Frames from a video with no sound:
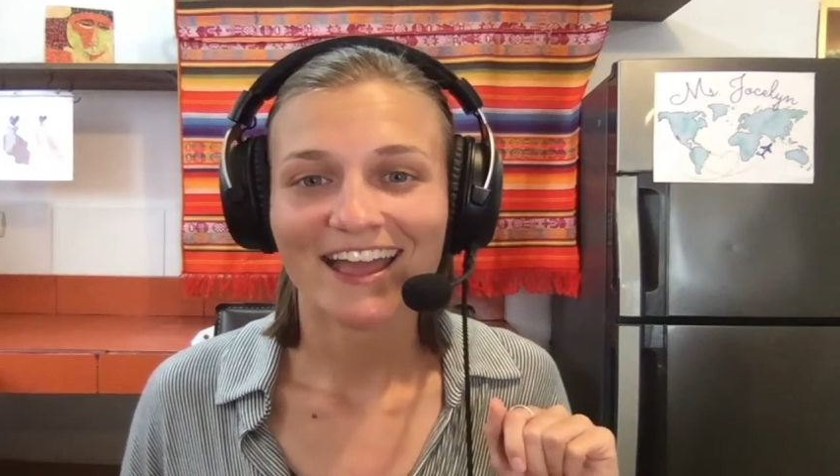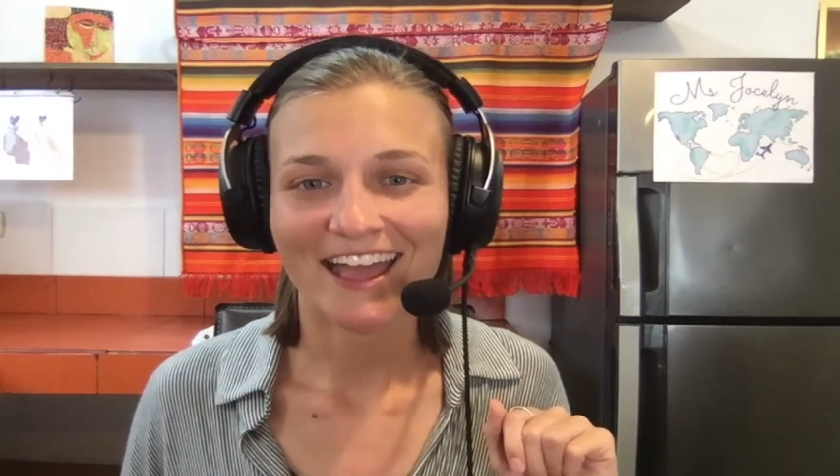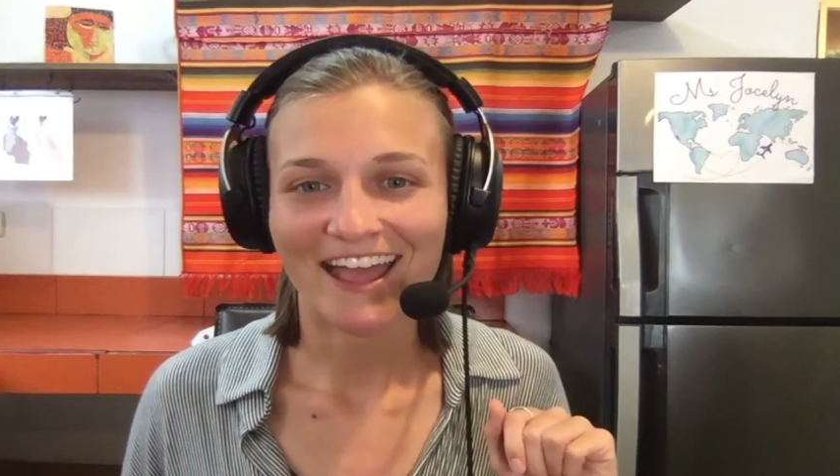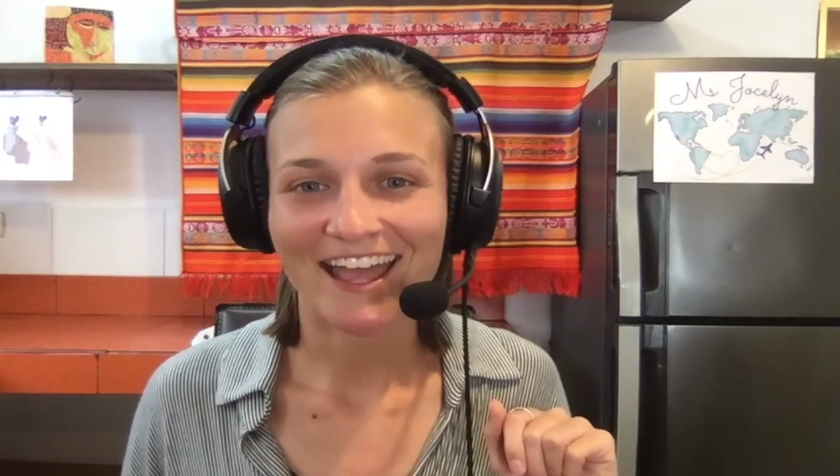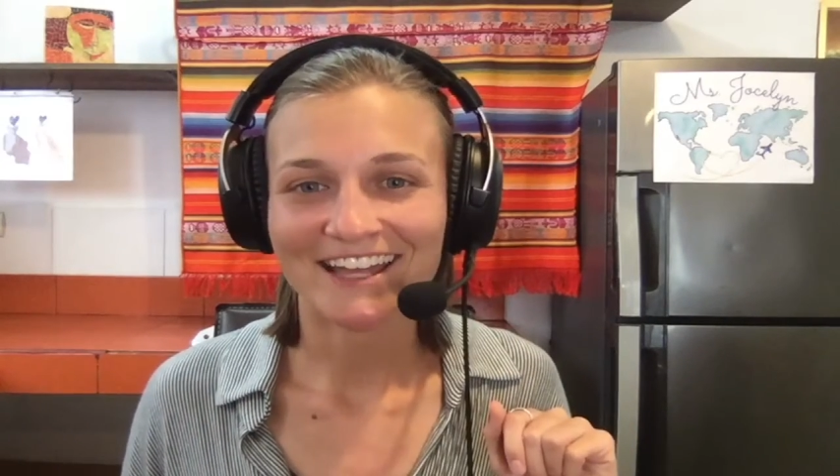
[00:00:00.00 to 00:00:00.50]

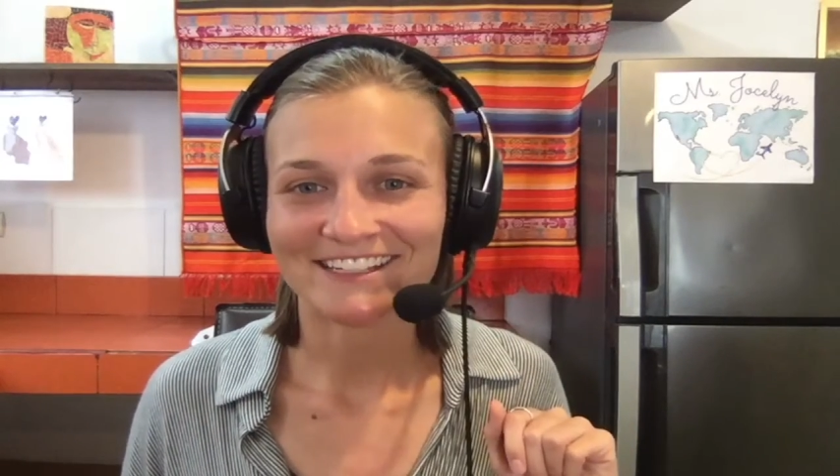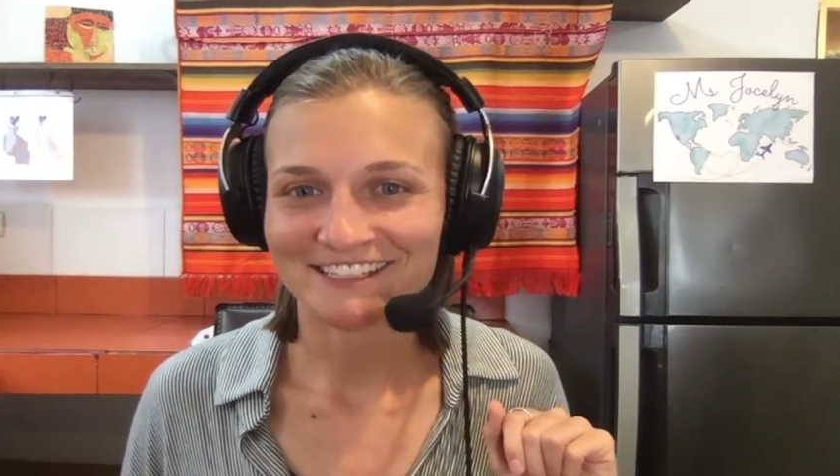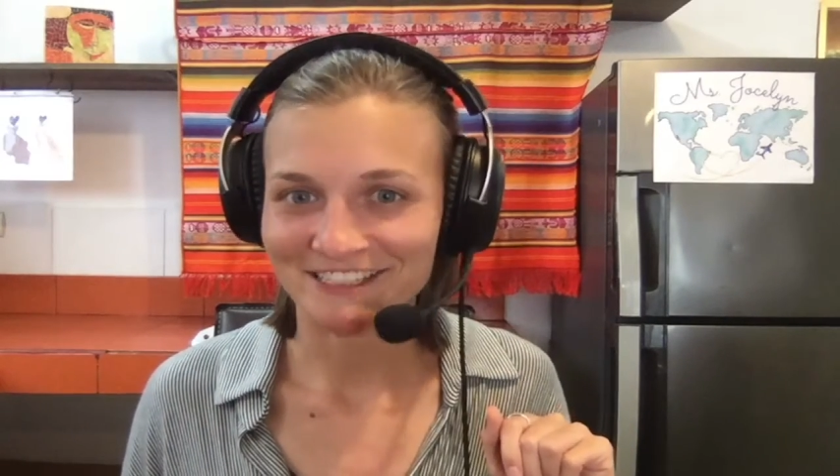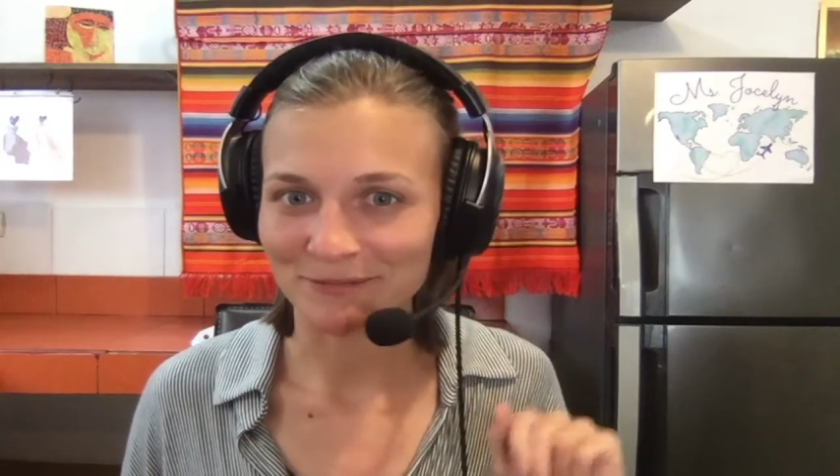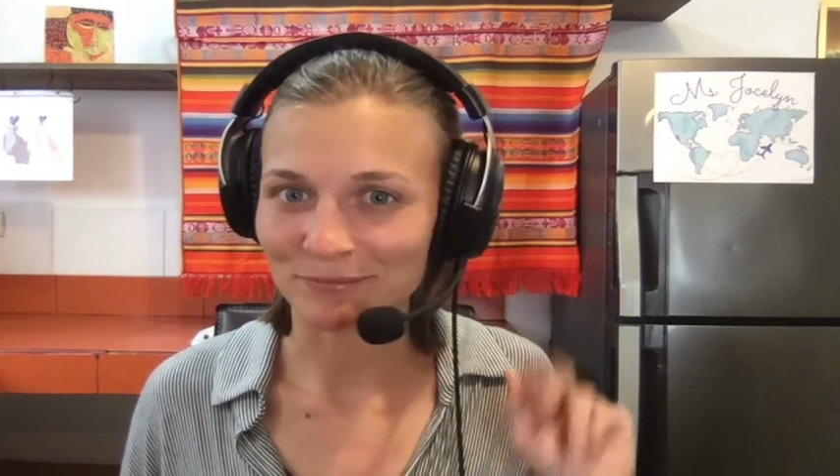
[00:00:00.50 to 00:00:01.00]

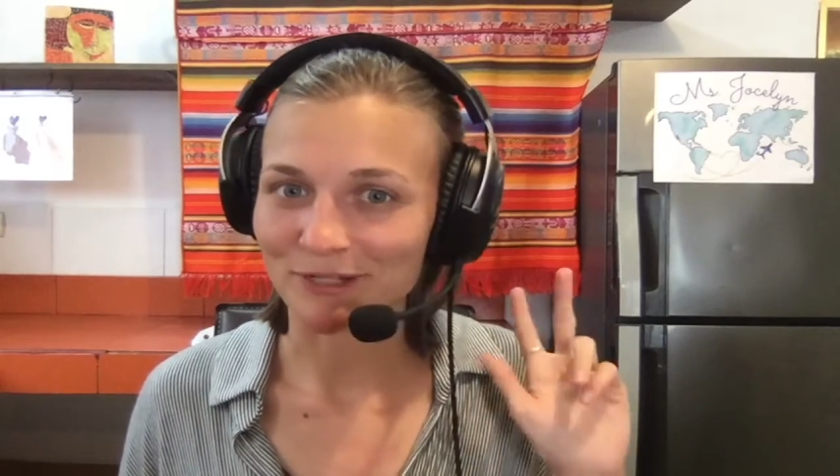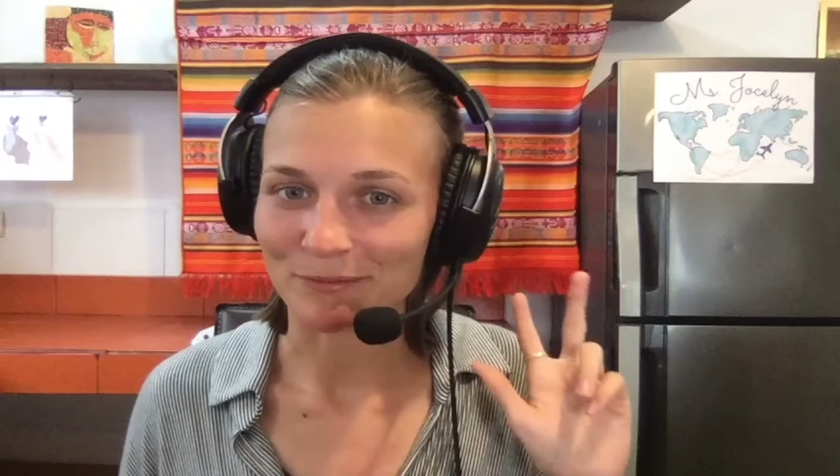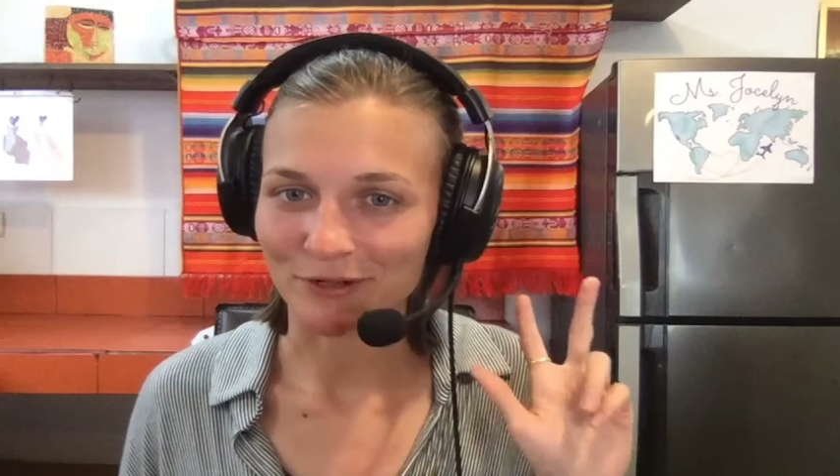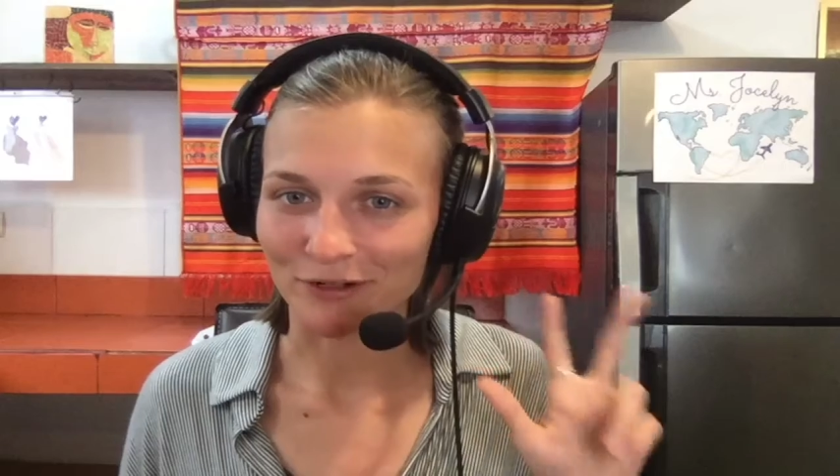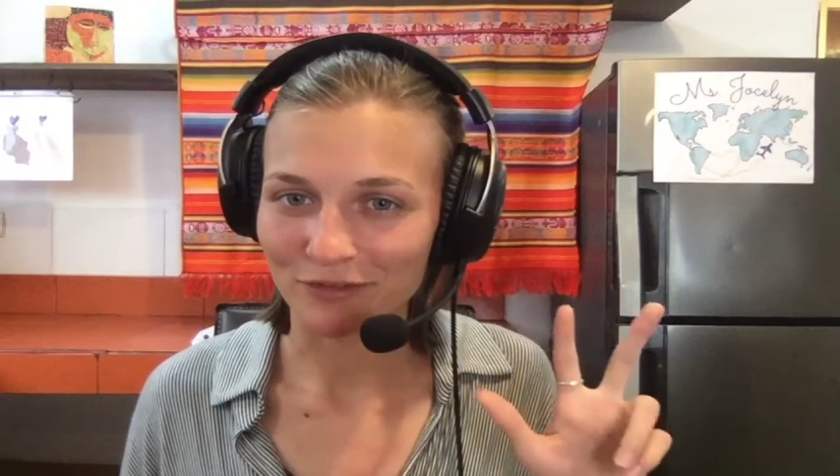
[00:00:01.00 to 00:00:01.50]
And tip
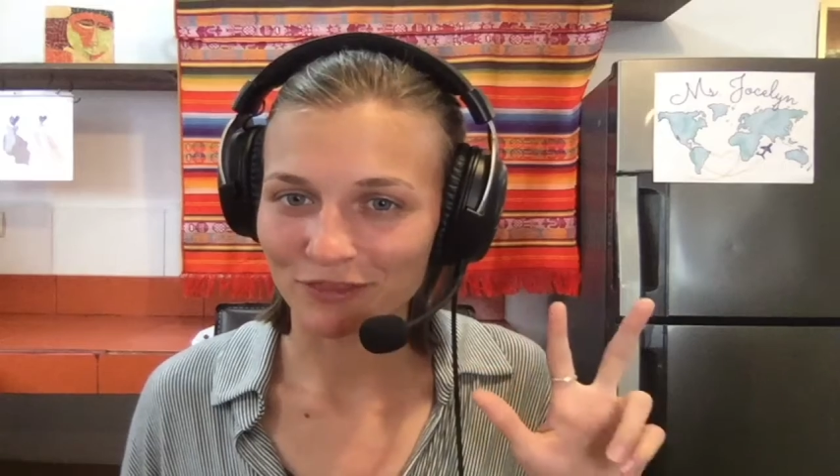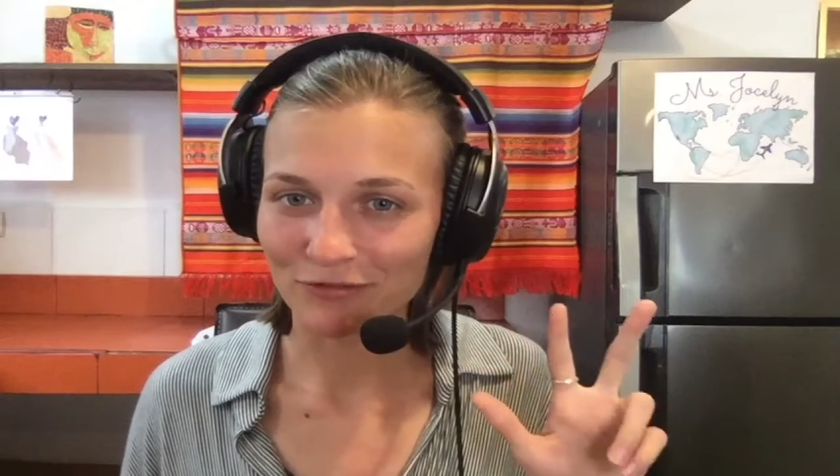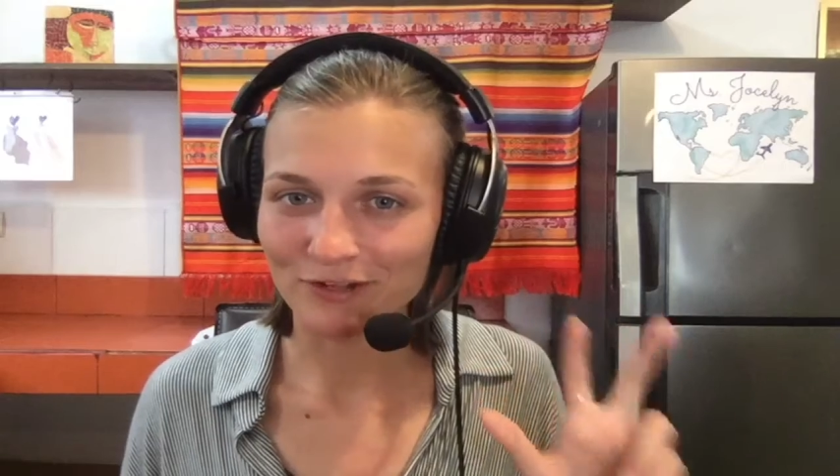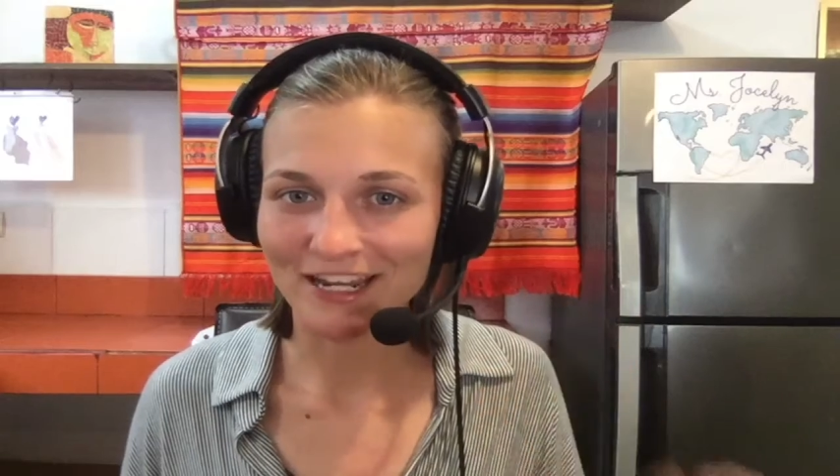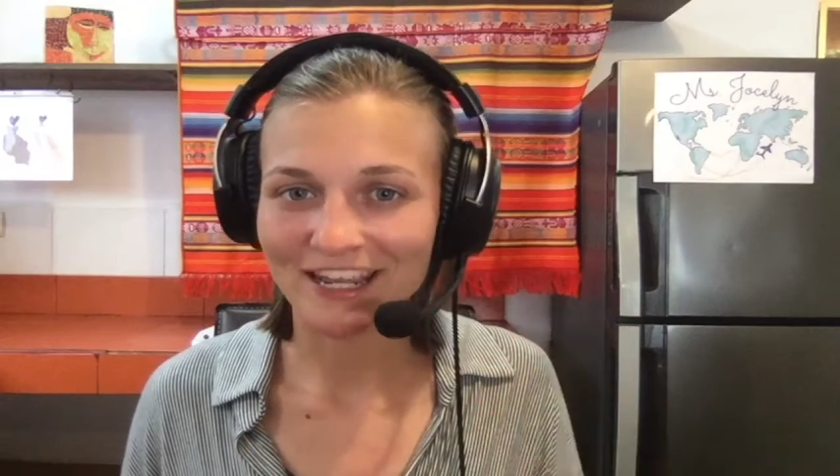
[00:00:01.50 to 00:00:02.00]
number
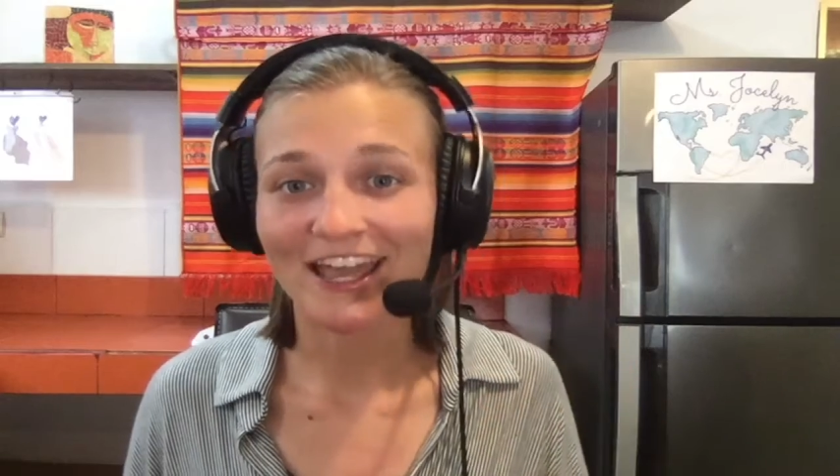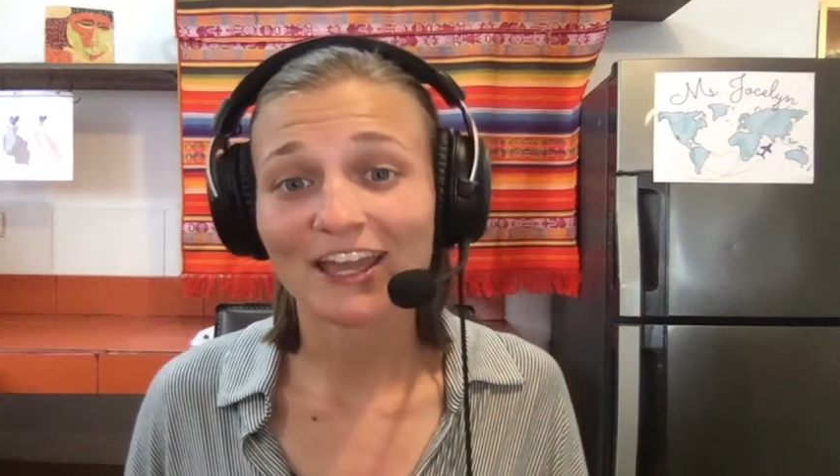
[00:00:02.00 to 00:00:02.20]
3,